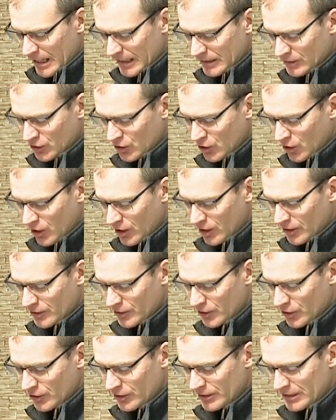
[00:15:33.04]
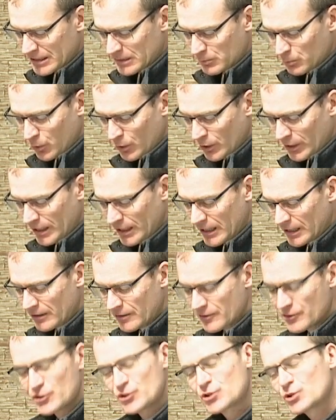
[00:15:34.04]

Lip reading: and God heard his prayer and